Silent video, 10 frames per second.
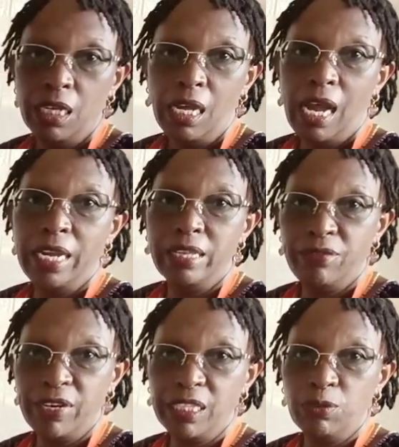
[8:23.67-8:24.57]
and the
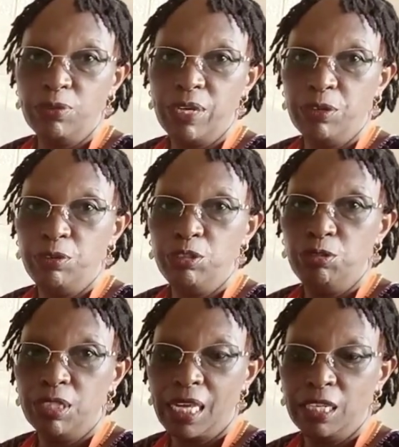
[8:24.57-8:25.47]
first one we are going to
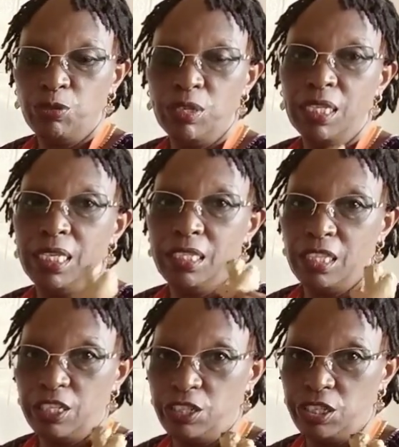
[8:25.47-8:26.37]
start with is
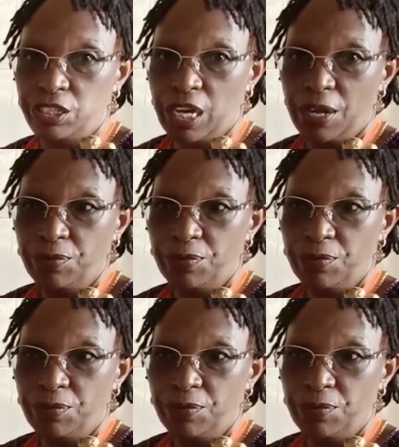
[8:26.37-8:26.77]
the ginger.